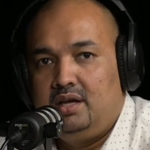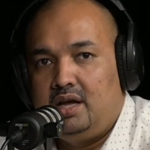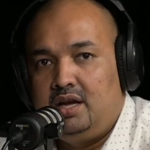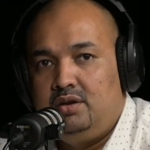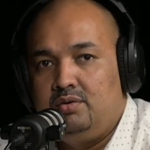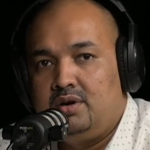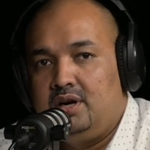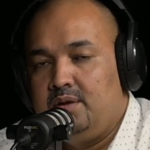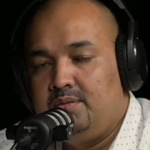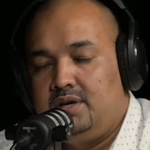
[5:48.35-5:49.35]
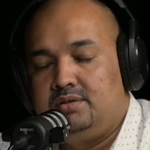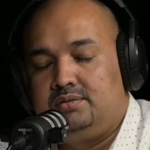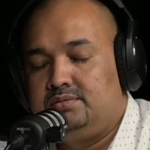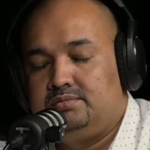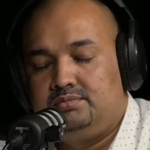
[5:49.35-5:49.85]
and you are not able
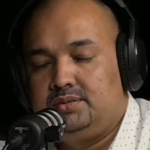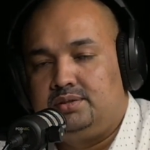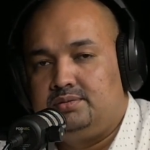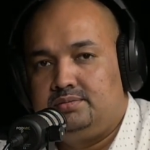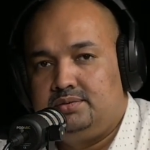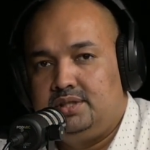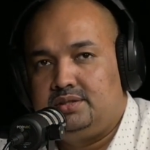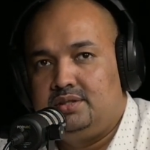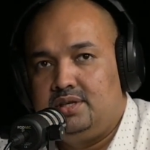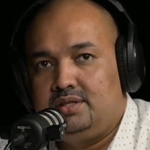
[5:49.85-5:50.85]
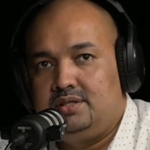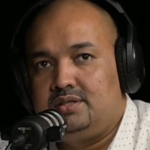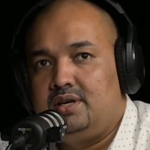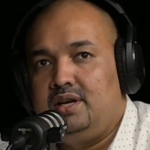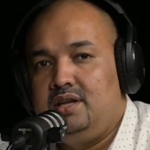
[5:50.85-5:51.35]
to. No, it's not
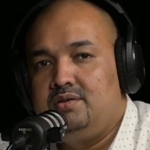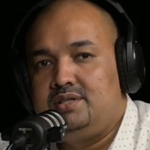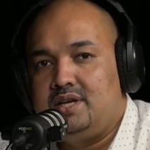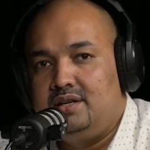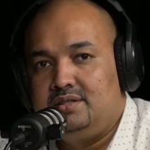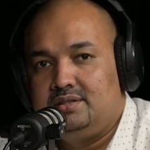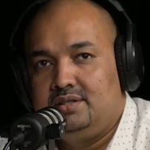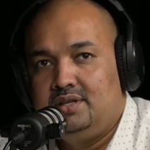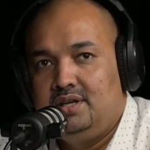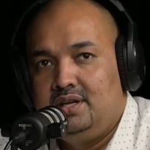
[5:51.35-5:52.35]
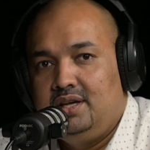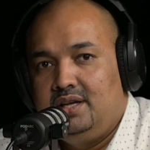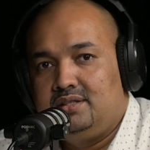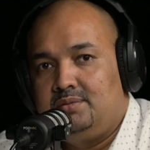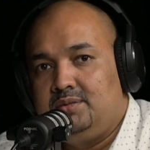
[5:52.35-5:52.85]
an ego challenge.
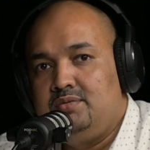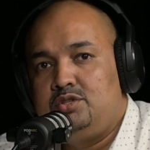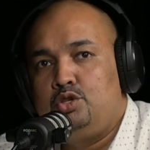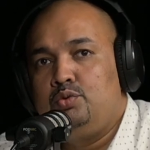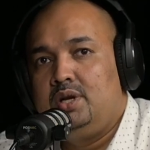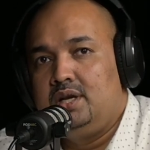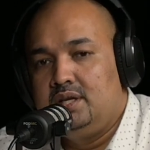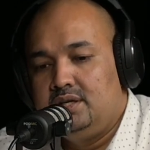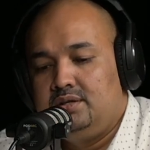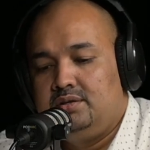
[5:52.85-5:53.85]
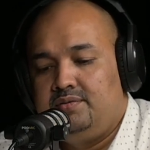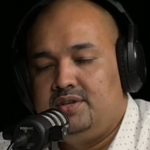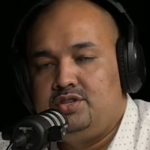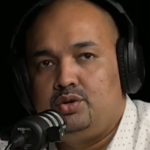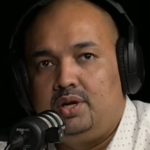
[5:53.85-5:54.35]
It's something which you will learn
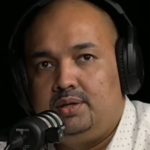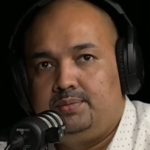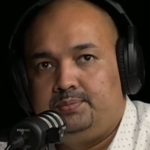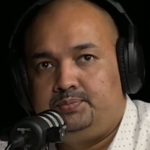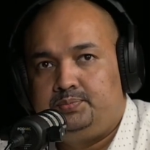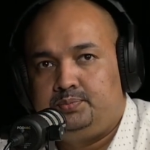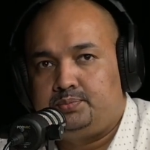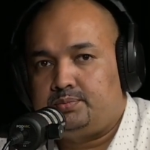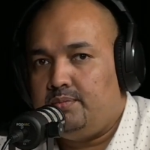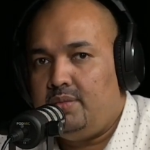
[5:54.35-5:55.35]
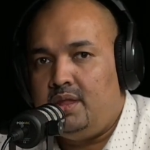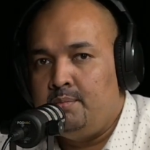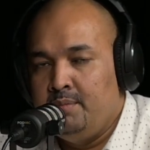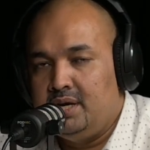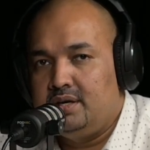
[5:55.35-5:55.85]
eventually.
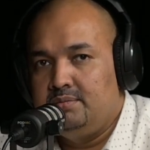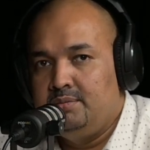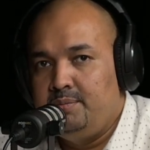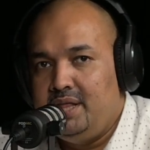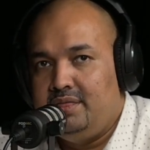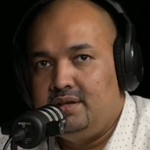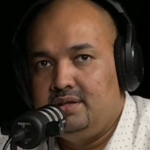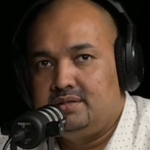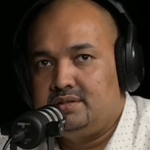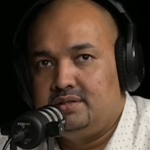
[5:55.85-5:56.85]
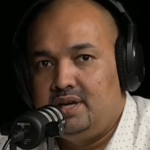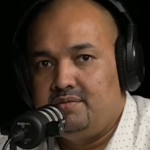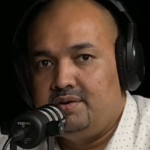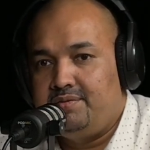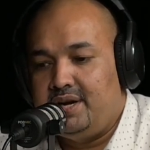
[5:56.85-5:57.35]
But the main thing is
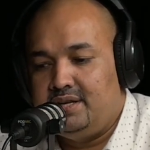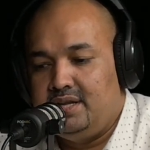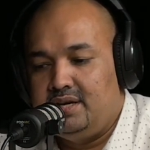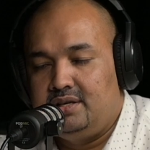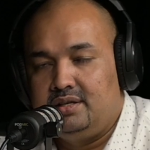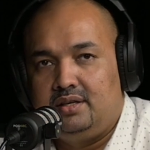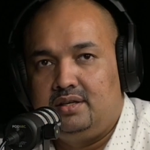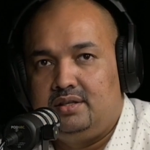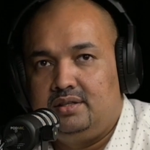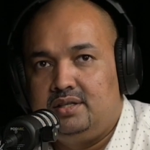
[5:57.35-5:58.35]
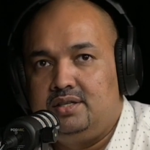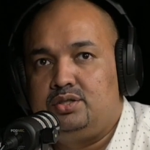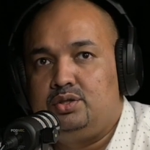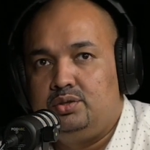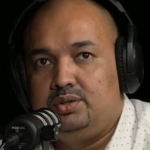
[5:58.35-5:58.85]
never fight that
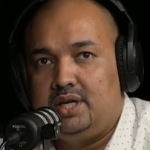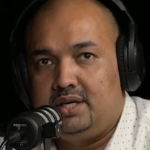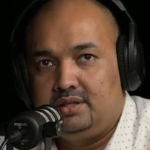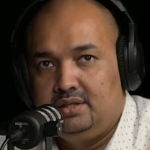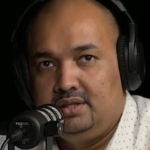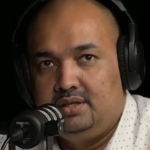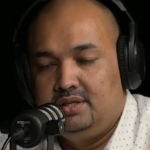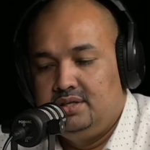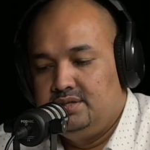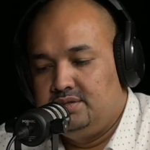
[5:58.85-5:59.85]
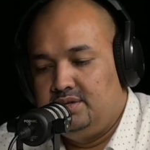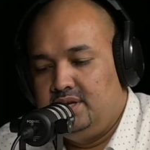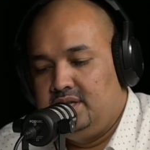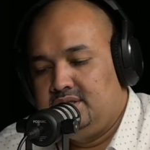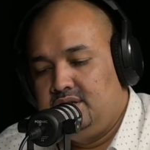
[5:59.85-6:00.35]
urge to do that. So
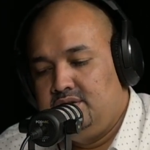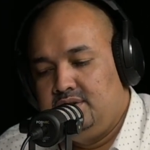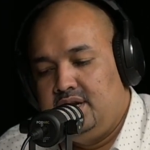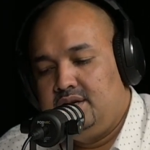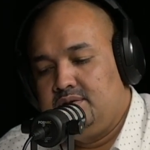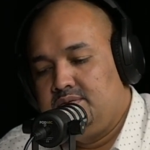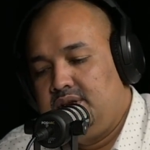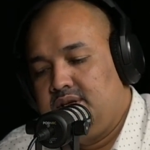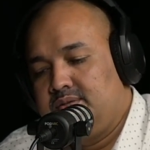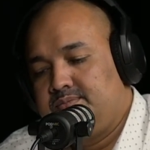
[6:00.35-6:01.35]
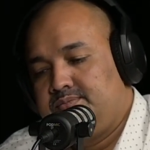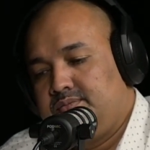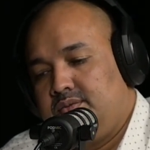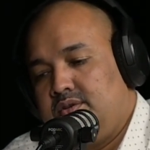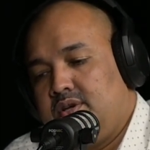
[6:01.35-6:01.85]
let's say you hit over here,
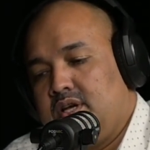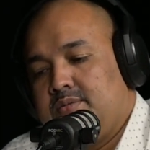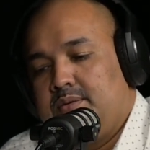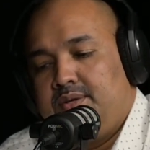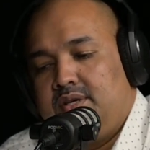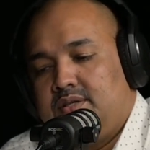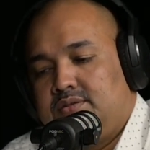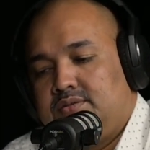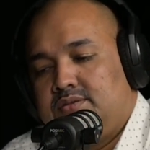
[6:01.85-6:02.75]
you come up here,